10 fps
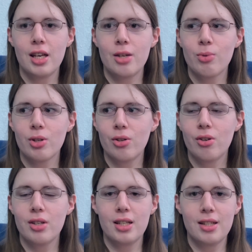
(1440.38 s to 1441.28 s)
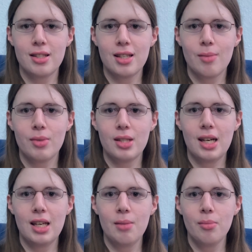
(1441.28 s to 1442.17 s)
and record at the same
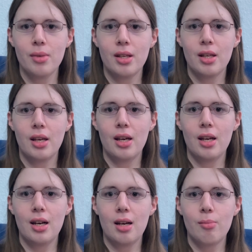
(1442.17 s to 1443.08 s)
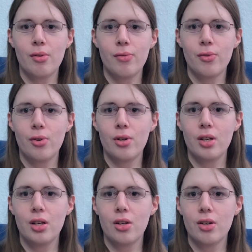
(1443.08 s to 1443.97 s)
time, and number 4,
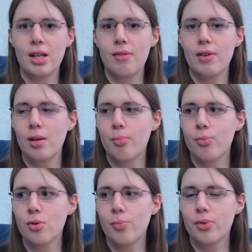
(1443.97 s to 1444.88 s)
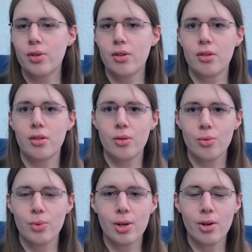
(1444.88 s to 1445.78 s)
not having a proper
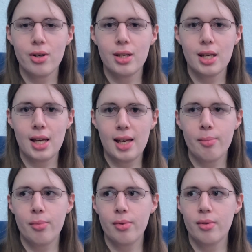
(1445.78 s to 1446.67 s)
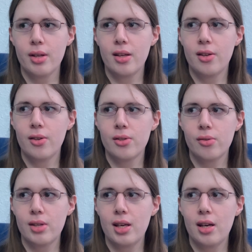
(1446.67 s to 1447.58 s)
recording app. So
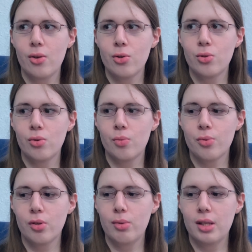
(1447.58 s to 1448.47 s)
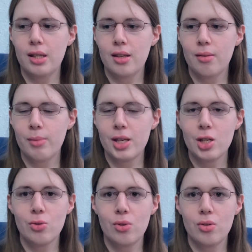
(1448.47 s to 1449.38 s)
yeah, you should probably make
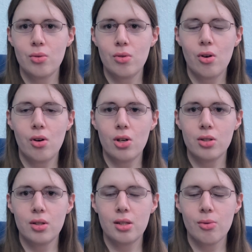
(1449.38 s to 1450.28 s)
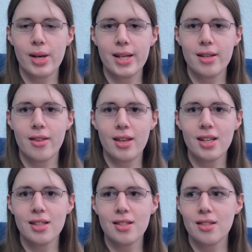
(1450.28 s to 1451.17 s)
sure to order the right
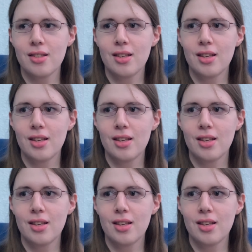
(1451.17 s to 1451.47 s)
things